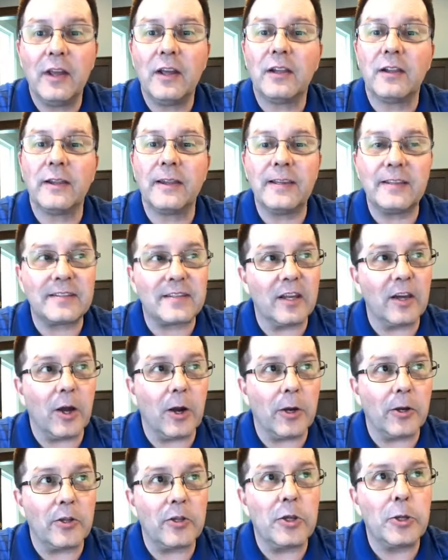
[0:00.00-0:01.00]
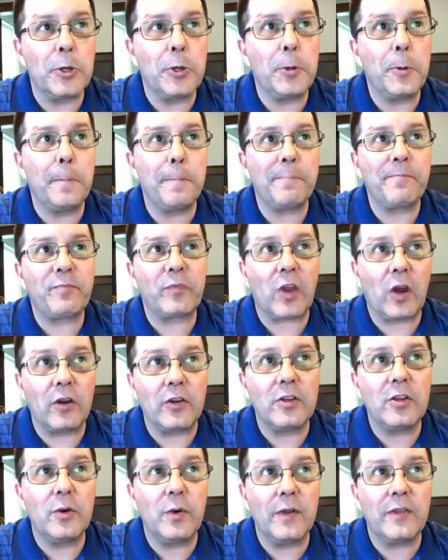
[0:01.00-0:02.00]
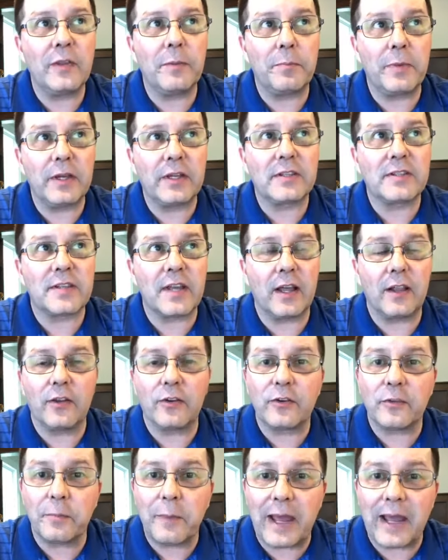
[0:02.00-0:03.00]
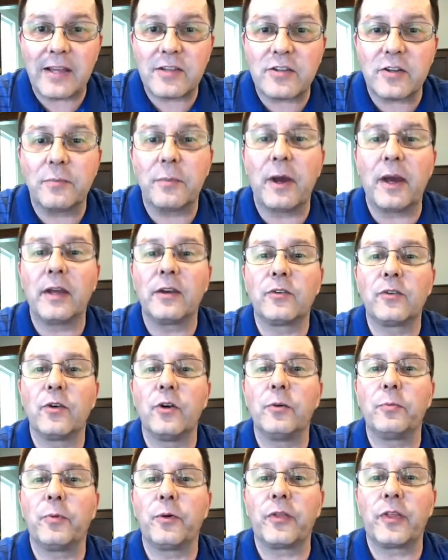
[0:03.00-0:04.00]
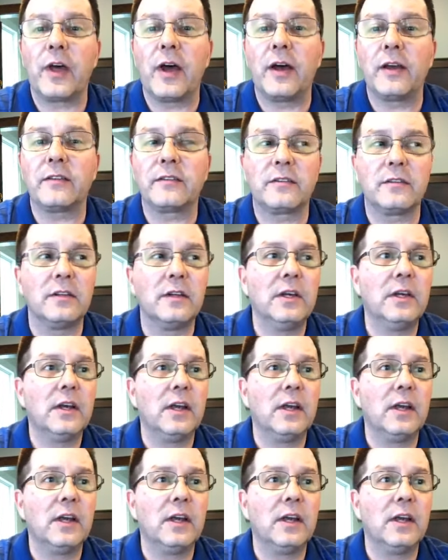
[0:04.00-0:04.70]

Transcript: Lisa, are you in the Big Sellers Mastermind Group with us?